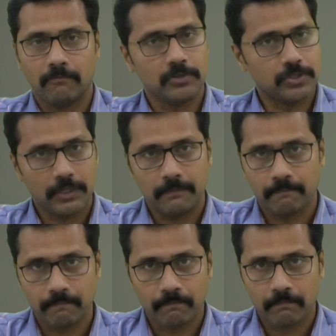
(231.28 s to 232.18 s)
First
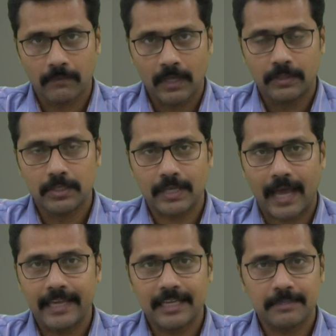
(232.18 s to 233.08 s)
thing, this
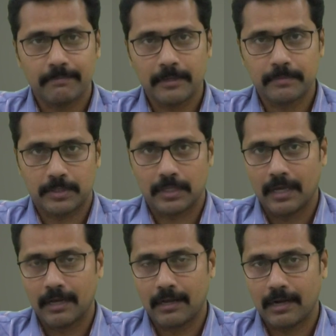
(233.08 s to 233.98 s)
IAS
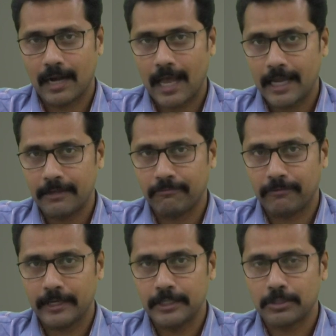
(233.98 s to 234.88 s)
prepz
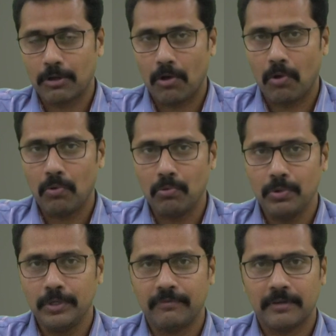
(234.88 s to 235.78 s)
clarifies
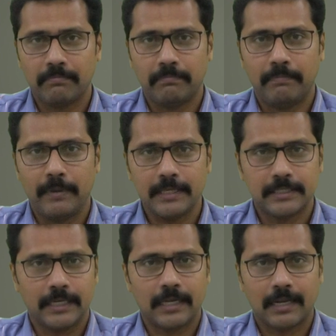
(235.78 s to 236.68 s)
all your
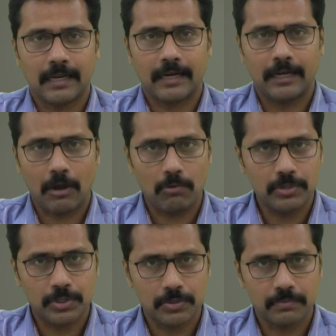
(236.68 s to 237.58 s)
basic
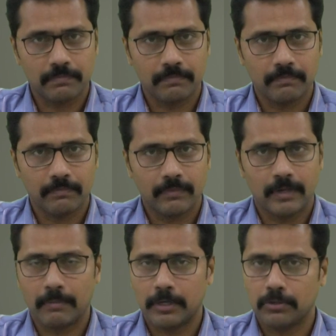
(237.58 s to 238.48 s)
doubts.
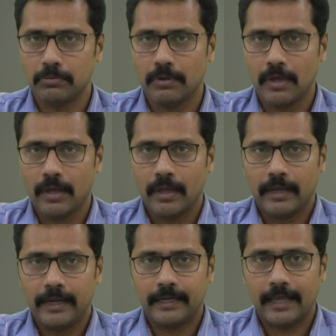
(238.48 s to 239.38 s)
Number two,
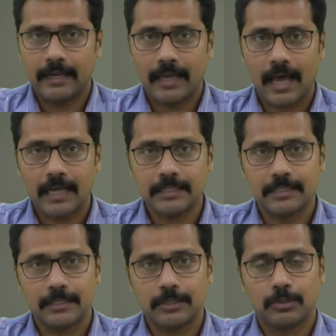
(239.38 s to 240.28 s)
it
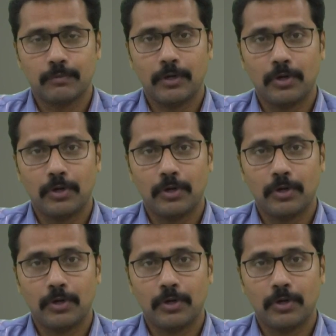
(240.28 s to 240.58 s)
enhances your